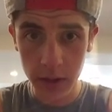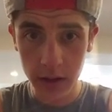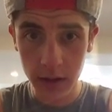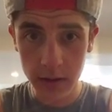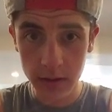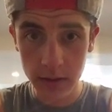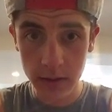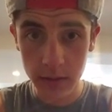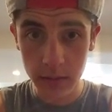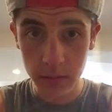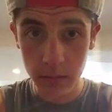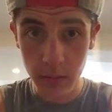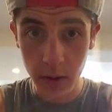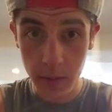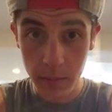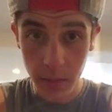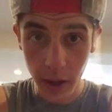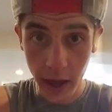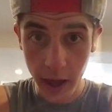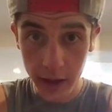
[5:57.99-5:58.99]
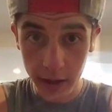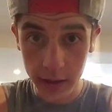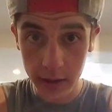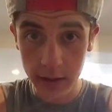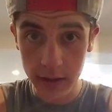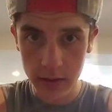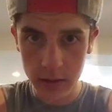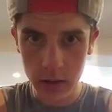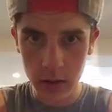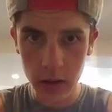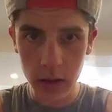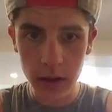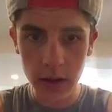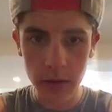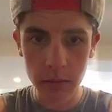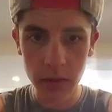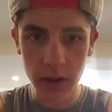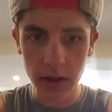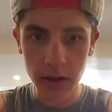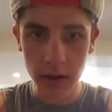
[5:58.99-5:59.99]
because my back isn't
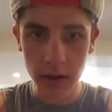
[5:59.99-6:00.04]
hurting